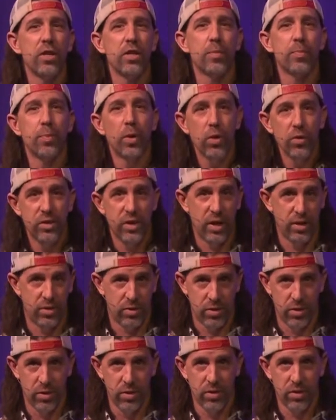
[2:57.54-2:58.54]
into
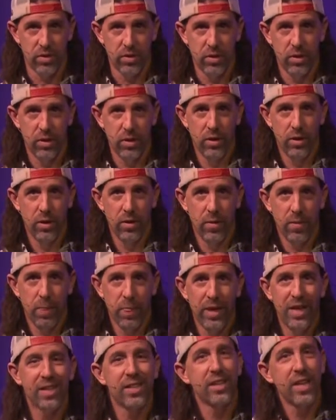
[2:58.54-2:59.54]
protesters,
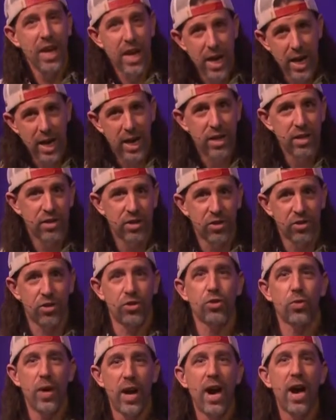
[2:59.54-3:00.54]
it can
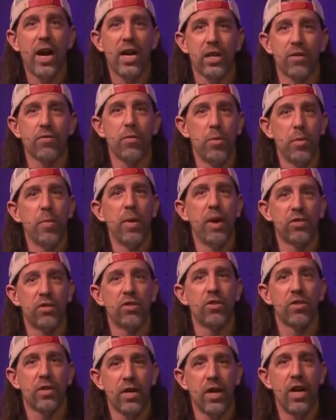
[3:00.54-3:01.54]
distract from the
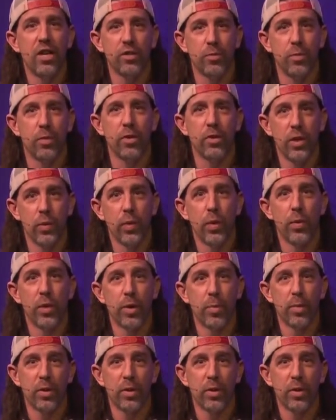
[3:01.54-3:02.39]
message of the gospel that we want to